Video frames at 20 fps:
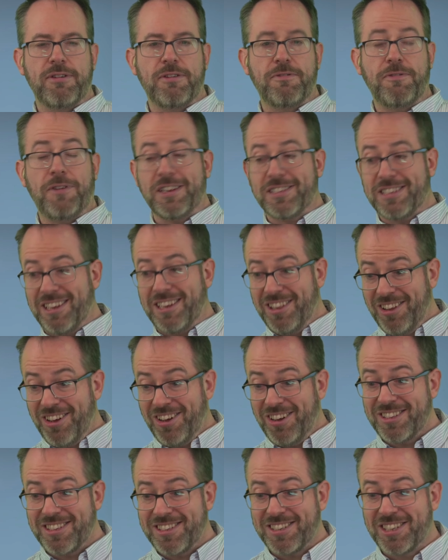In fact, a
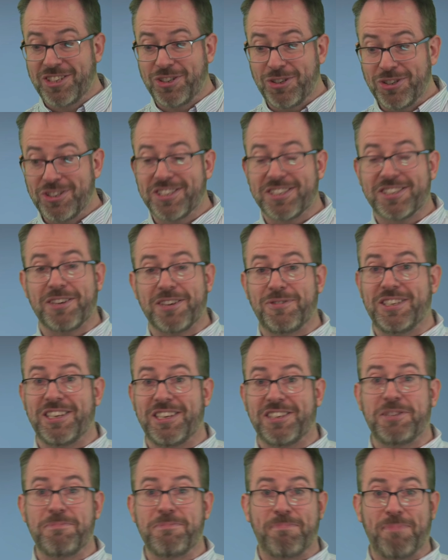lot of the good stuff is
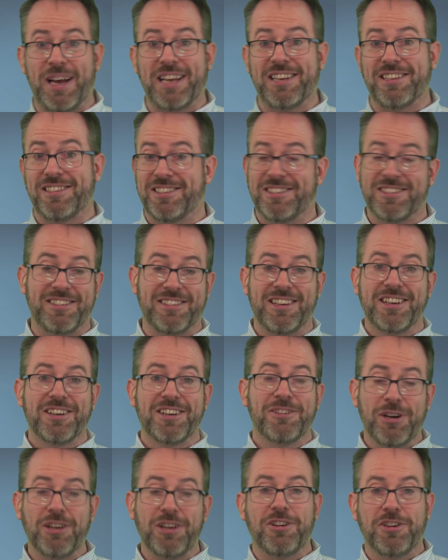actually better than
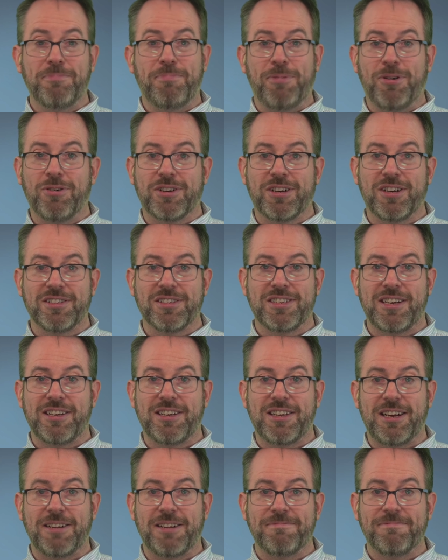quite a lot of podcasts out
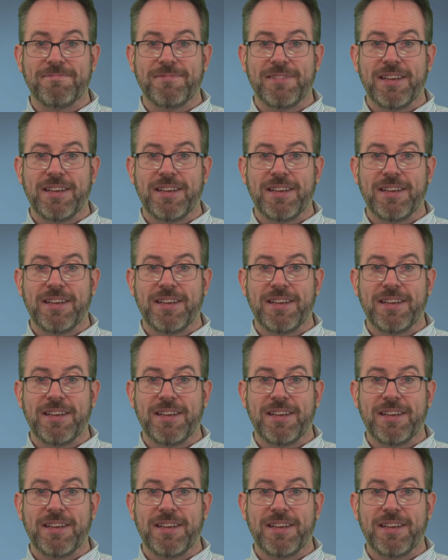there.